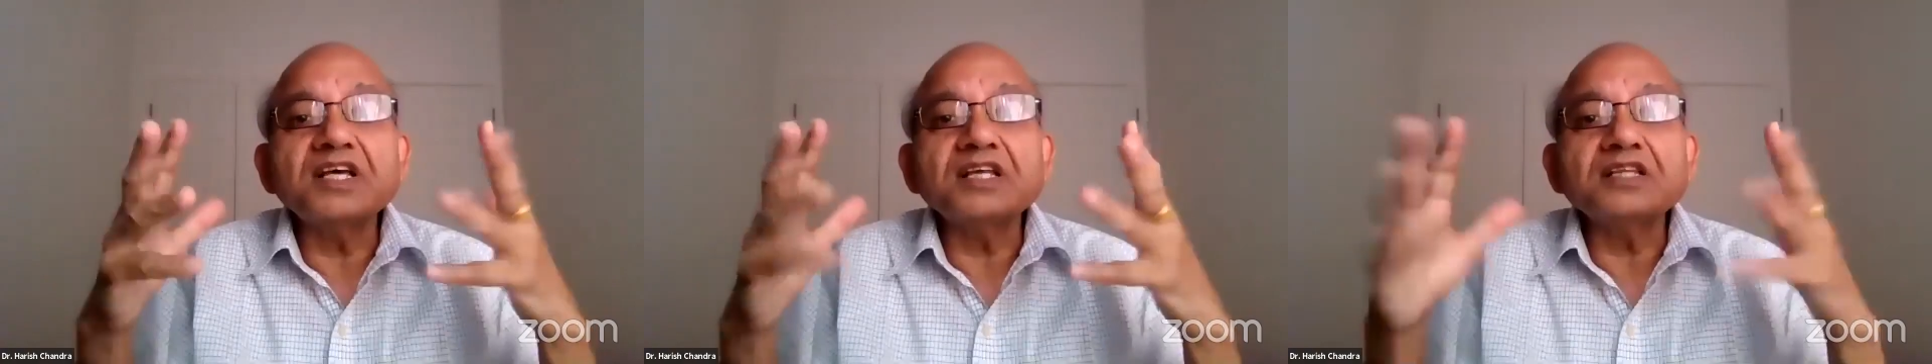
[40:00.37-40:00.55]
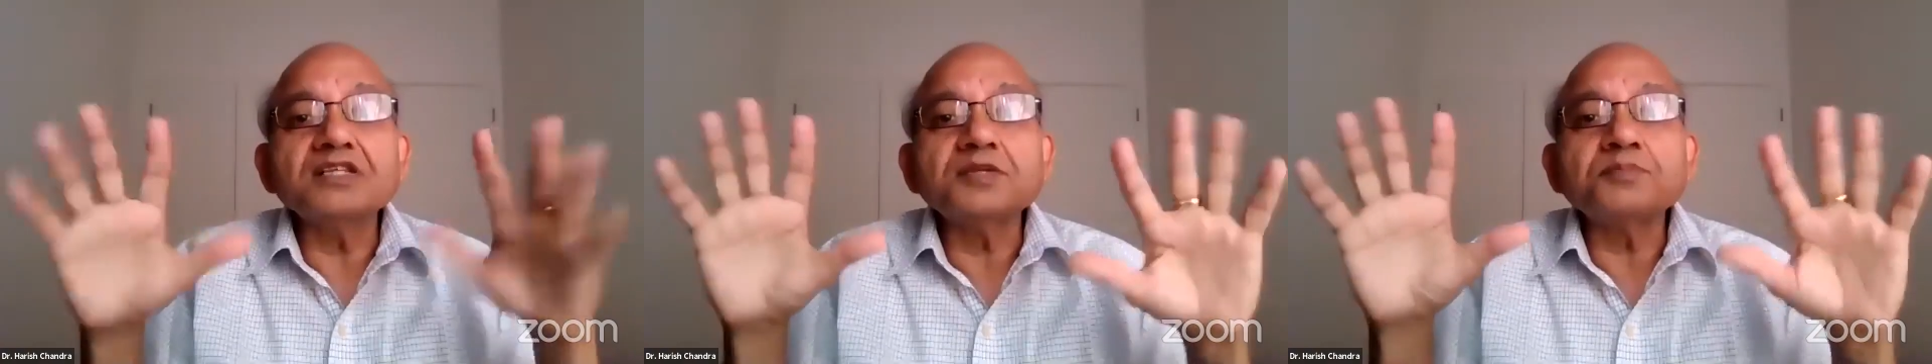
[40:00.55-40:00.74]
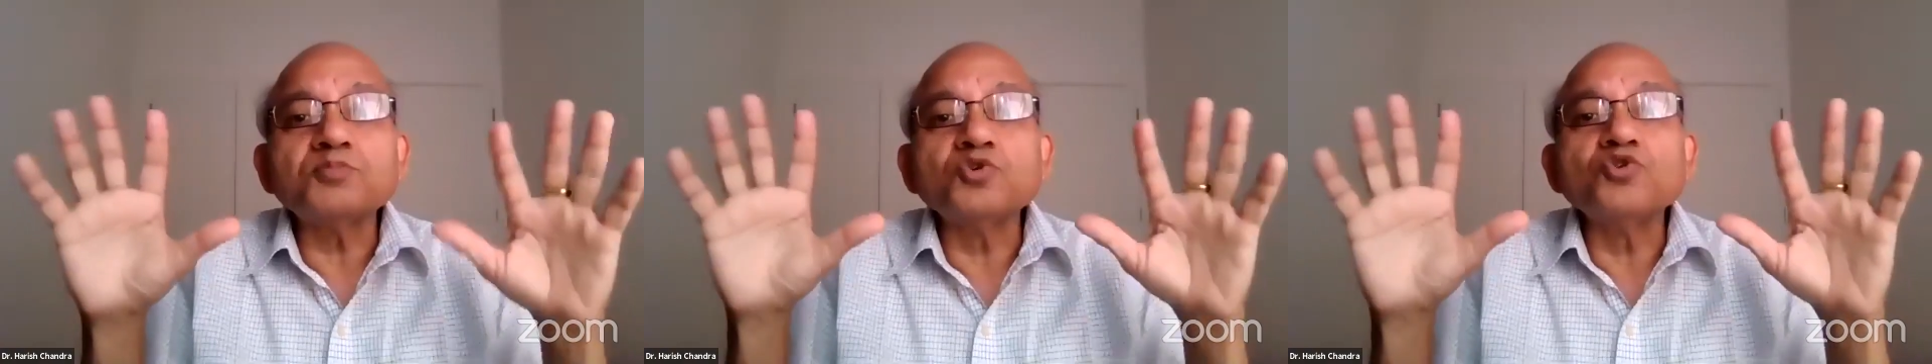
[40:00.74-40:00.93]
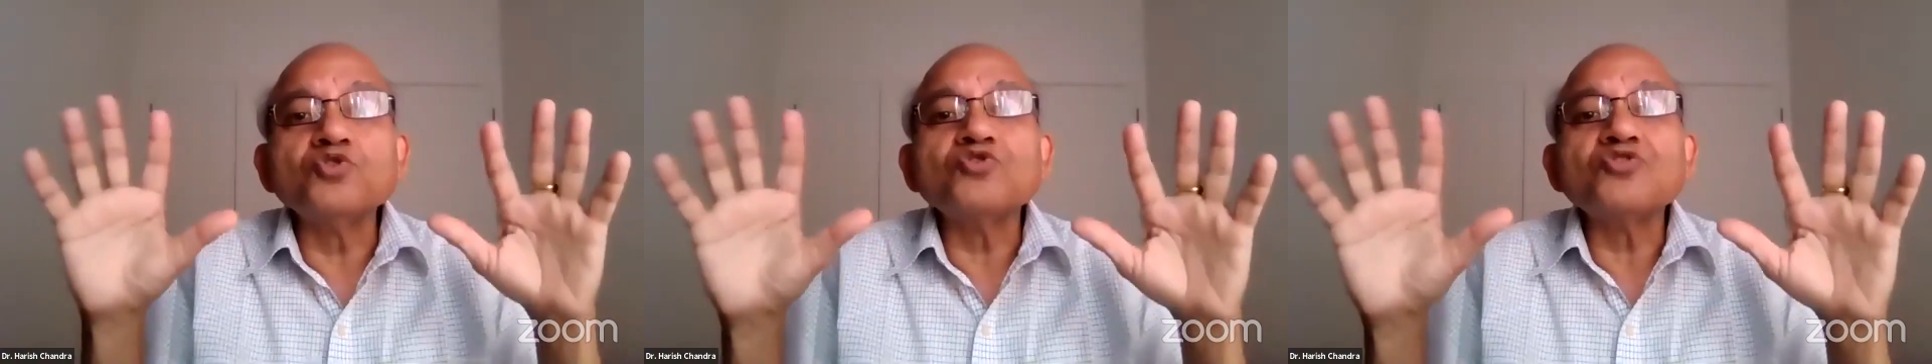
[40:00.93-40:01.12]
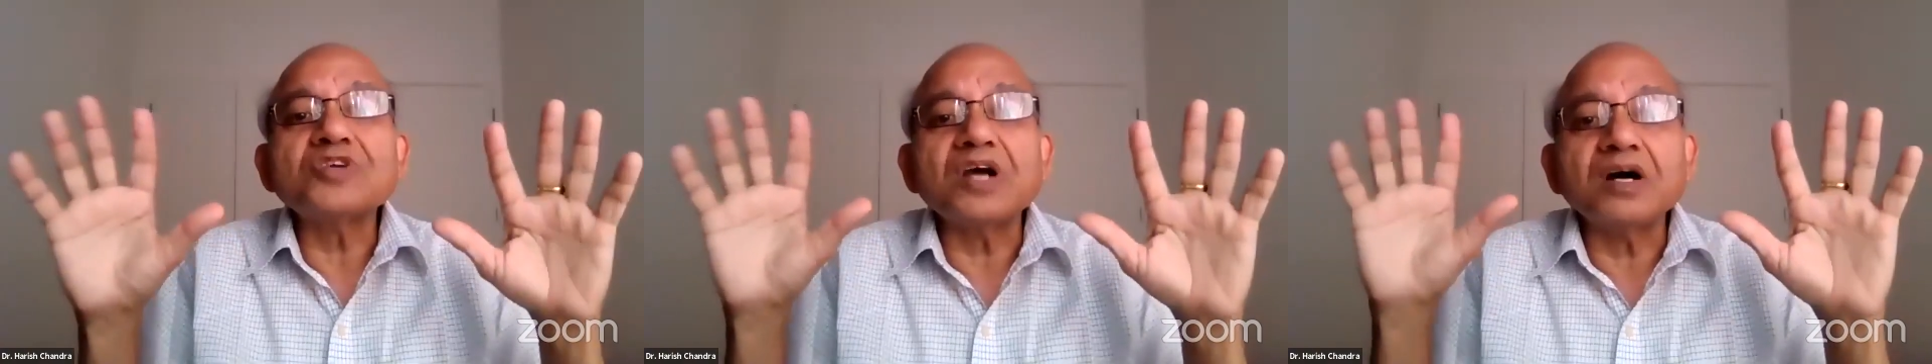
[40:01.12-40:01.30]
atyant
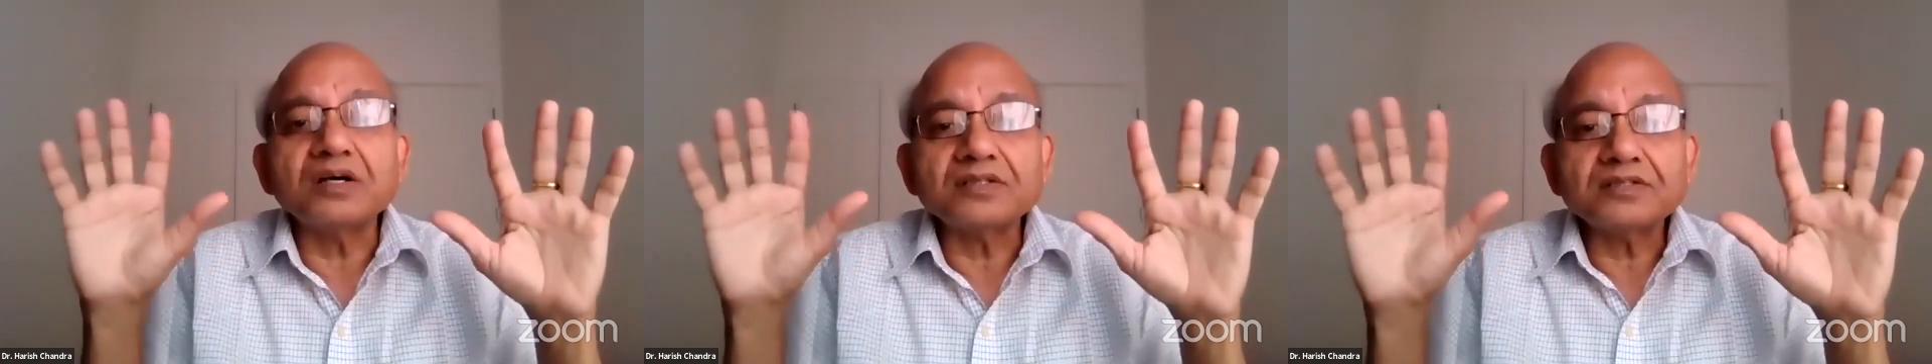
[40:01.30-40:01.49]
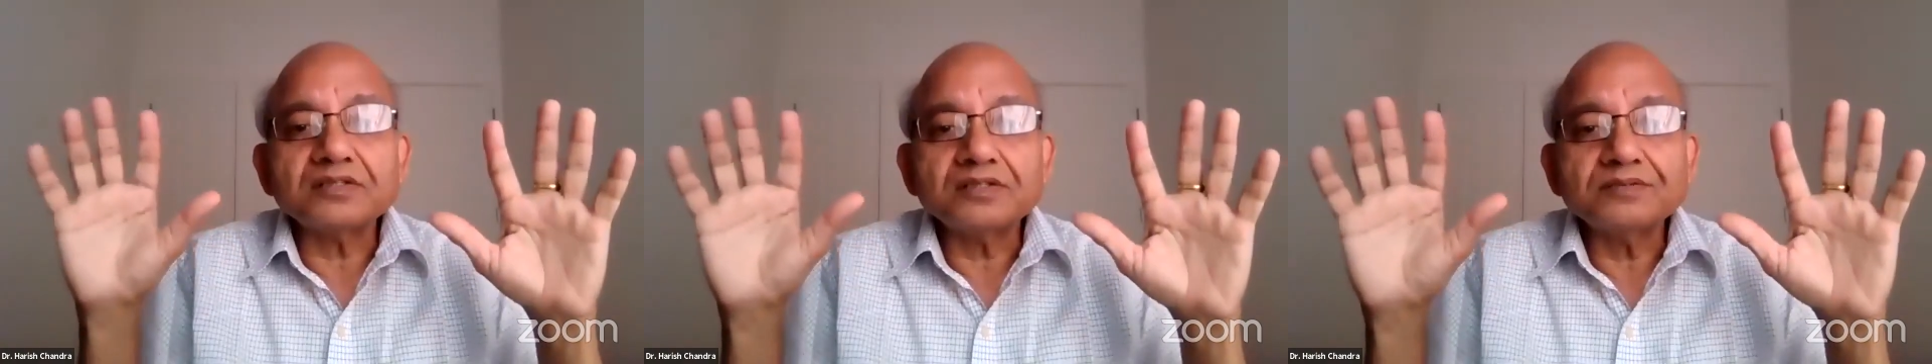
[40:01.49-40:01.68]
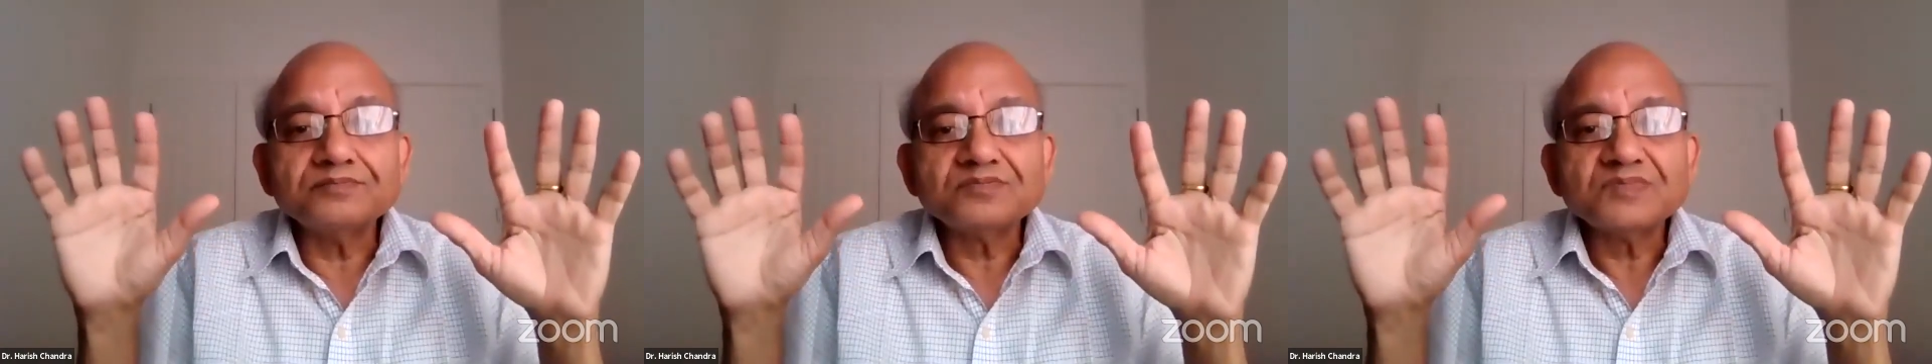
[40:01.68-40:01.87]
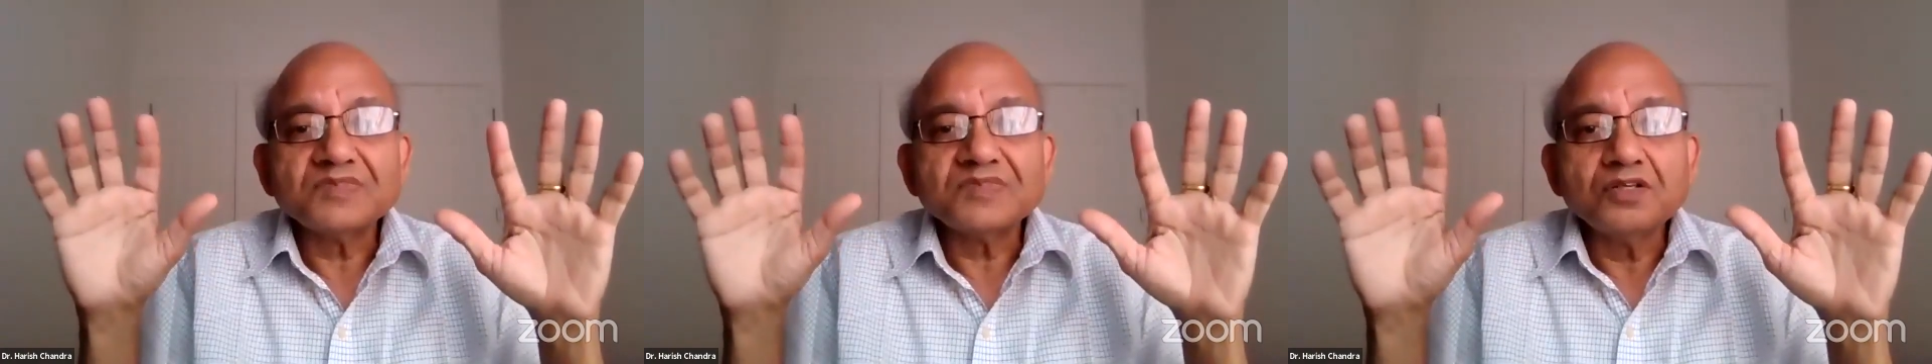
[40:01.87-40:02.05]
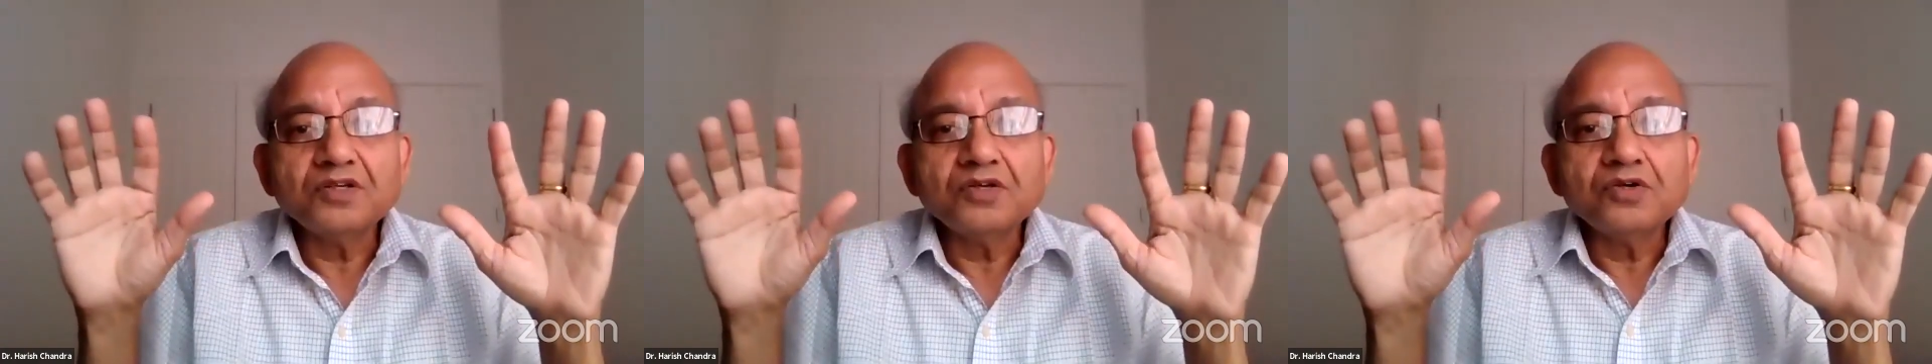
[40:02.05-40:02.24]
purusharthas.
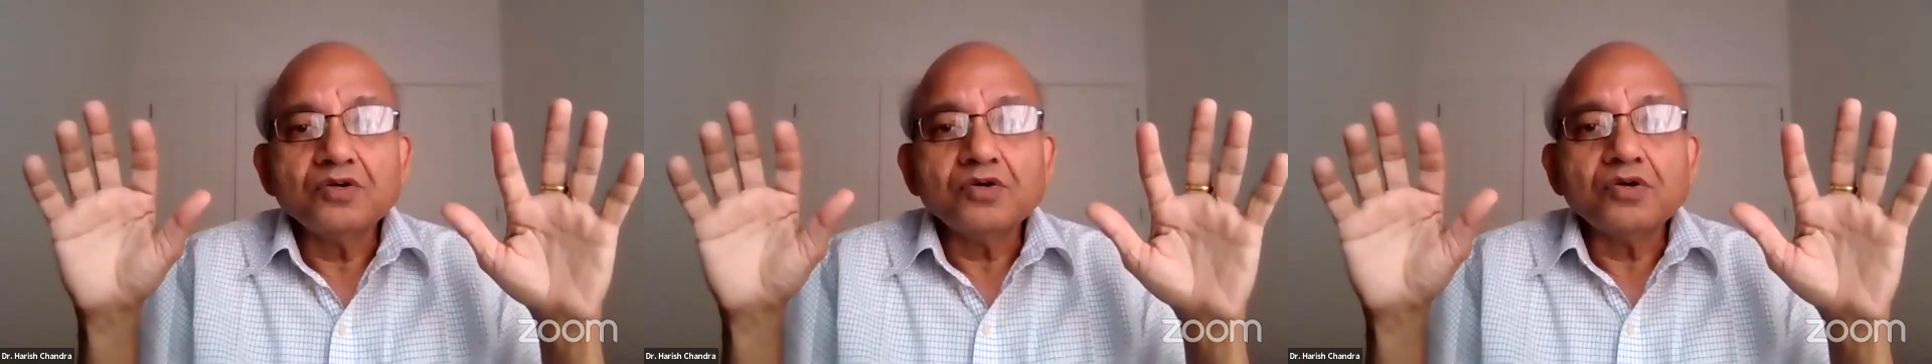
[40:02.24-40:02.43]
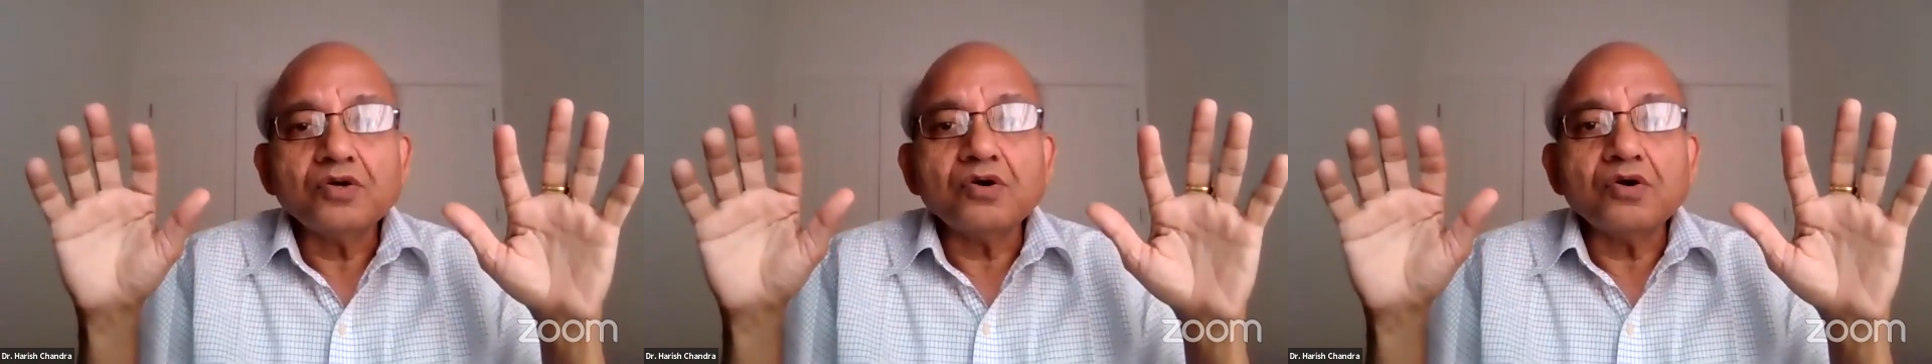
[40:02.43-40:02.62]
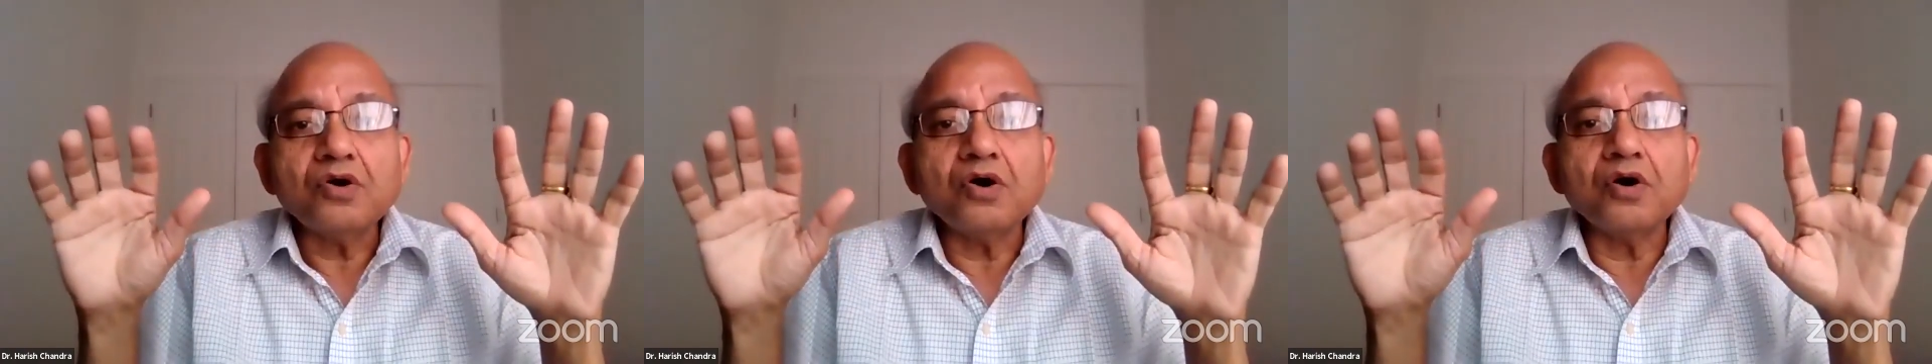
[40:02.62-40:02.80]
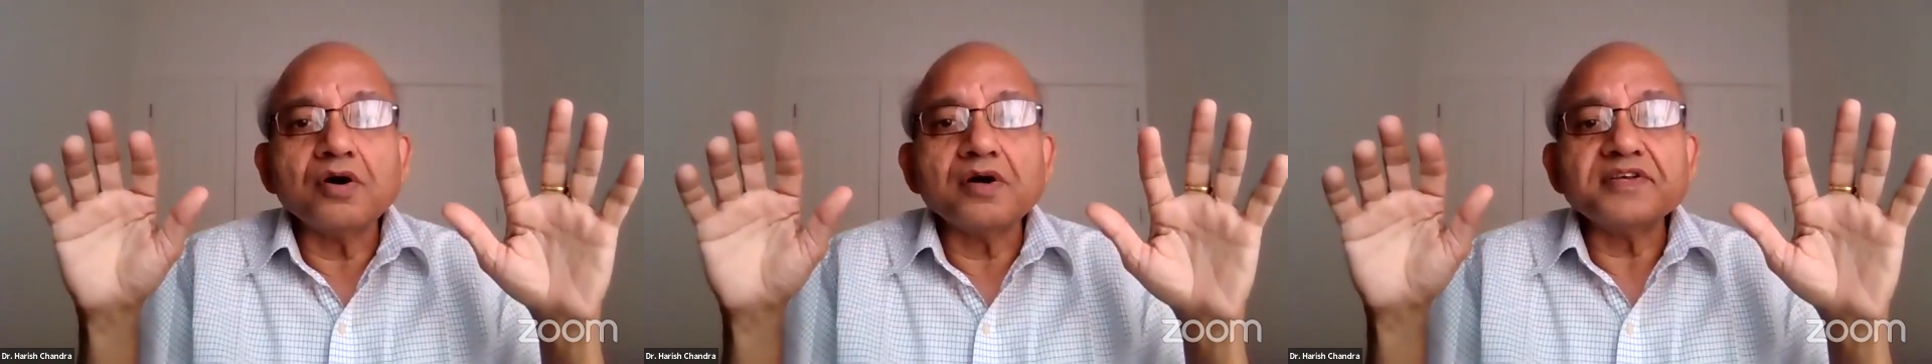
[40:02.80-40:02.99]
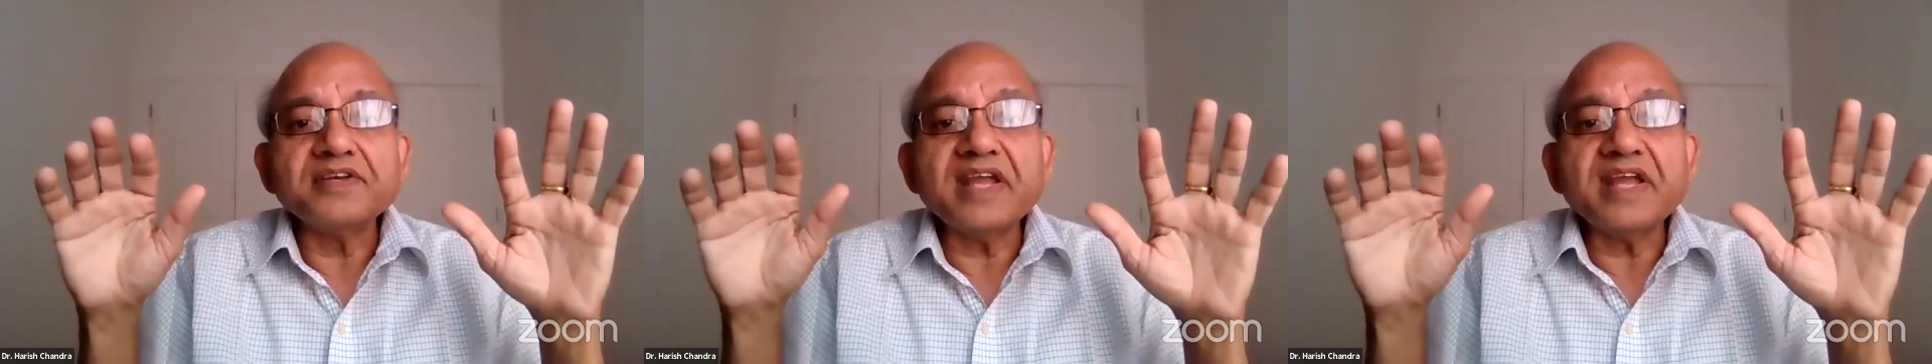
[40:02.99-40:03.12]
Or